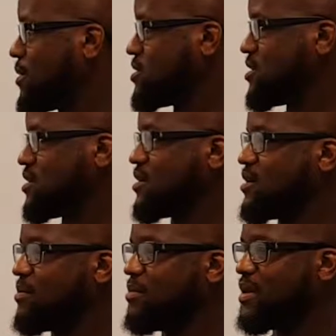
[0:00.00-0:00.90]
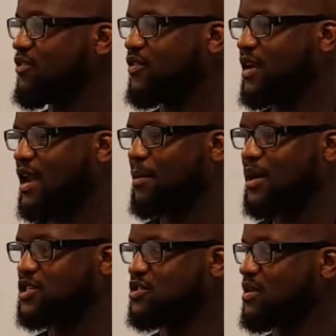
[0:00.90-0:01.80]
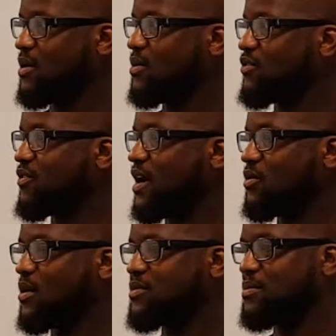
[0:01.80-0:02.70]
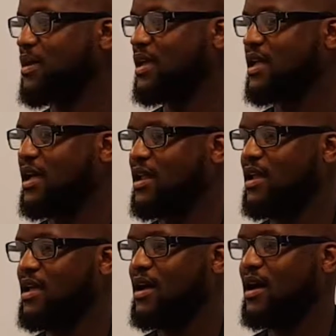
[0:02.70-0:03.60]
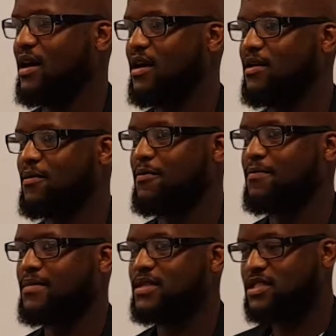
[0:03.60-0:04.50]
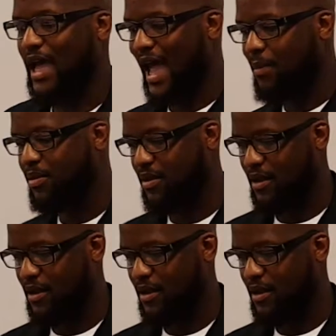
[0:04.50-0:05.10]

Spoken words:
to benefit, and I'll make sure that we follow up to make that to happen.